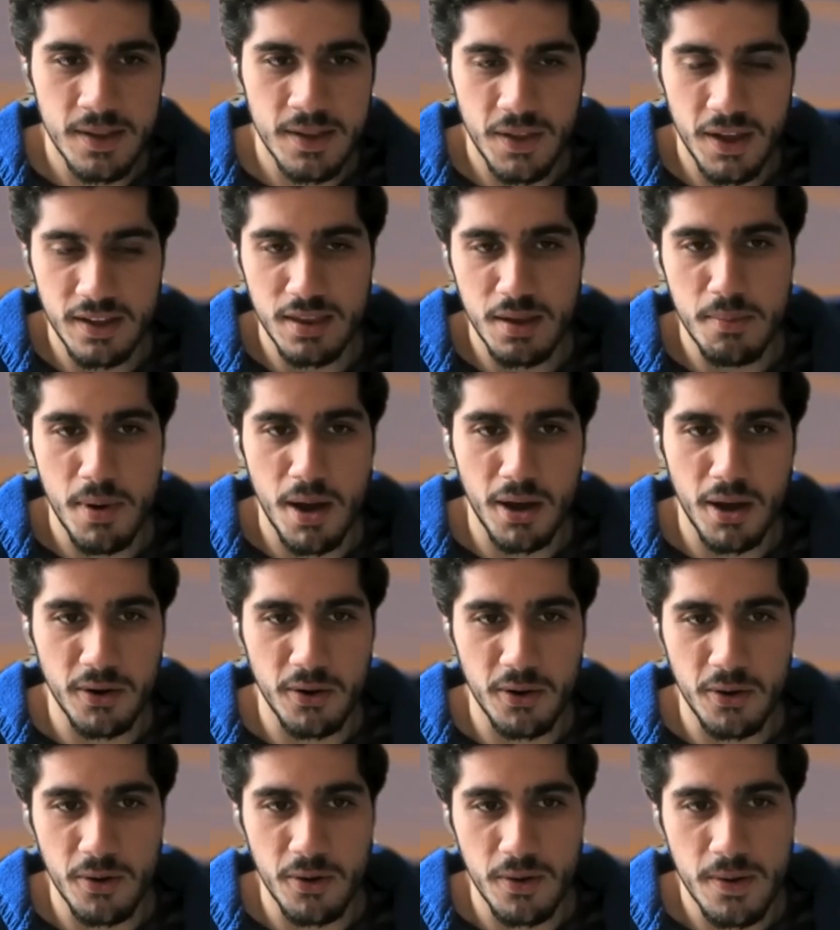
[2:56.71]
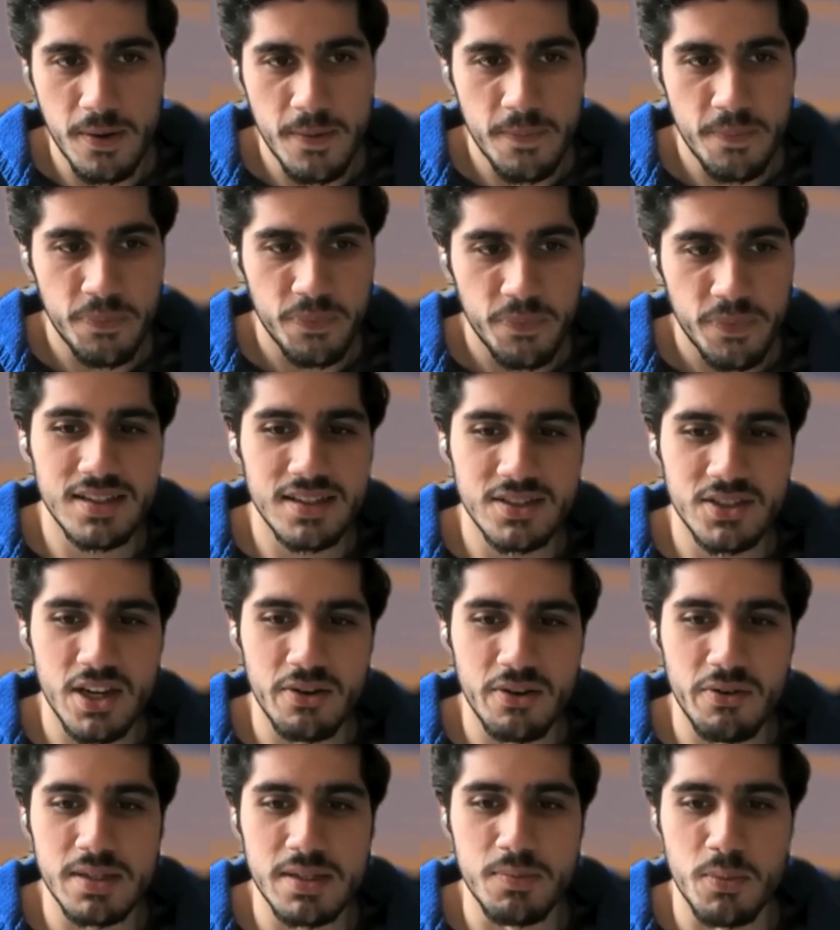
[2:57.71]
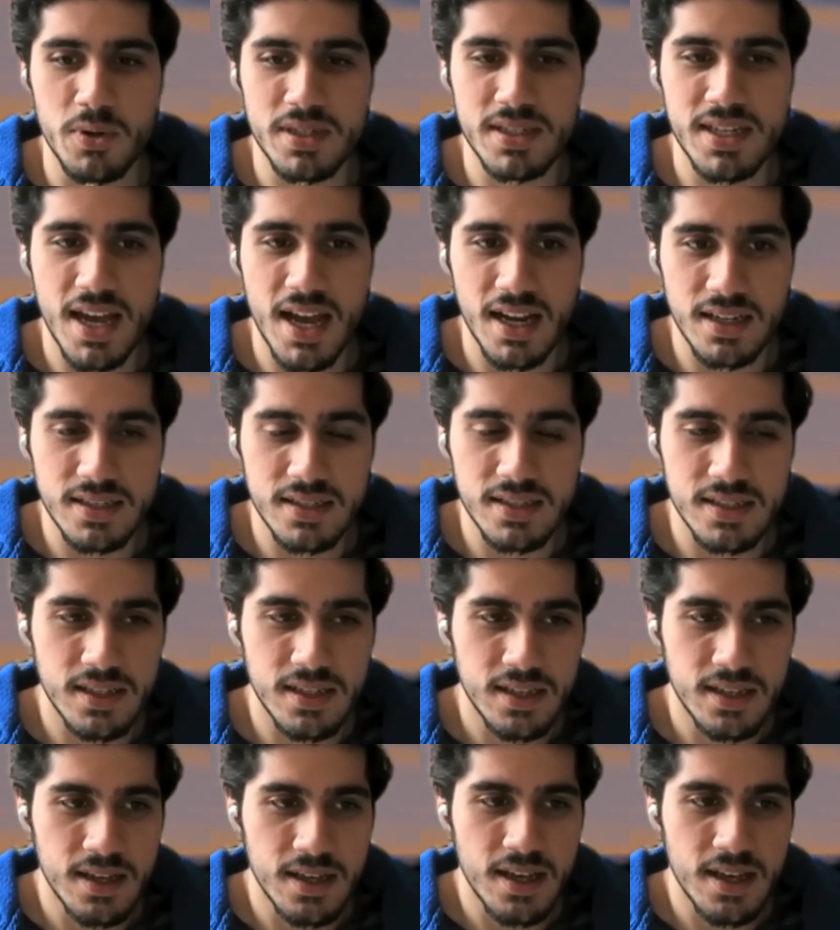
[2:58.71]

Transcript: Like the model, as it generates more text,